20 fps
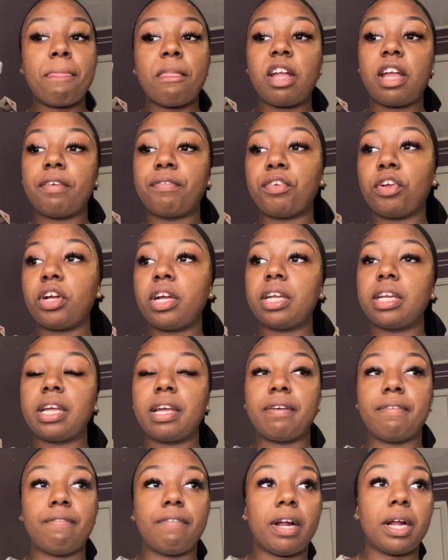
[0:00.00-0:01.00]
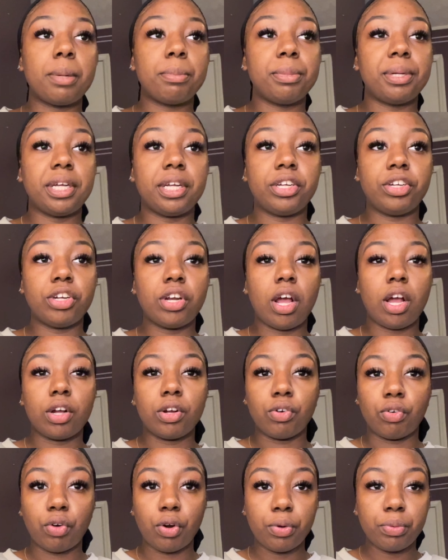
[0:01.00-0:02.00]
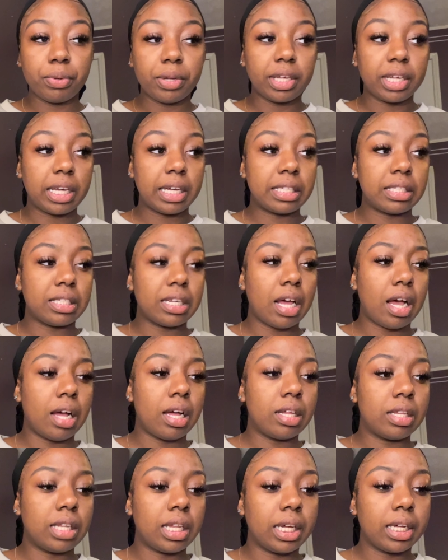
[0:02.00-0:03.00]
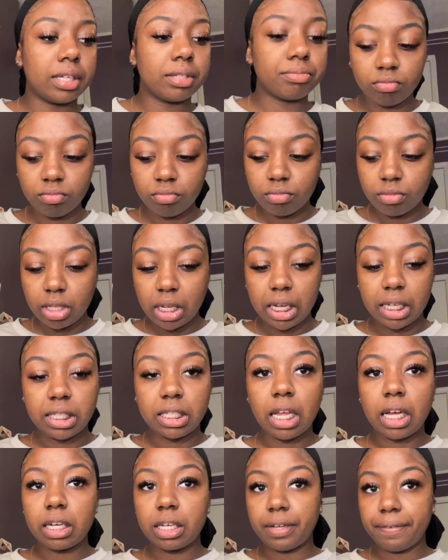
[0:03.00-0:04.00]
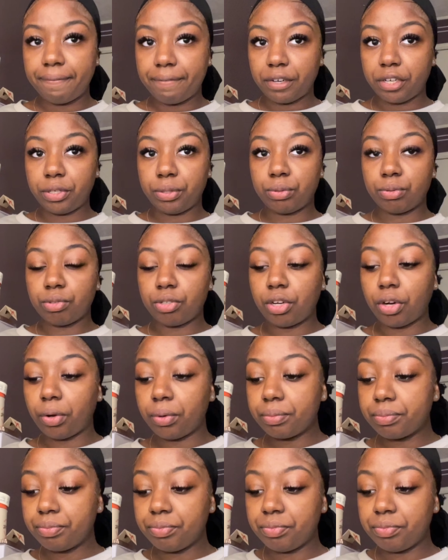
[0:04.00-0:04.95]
if you're in an environment and you're not growing, it's not like, it's not good for you, you know?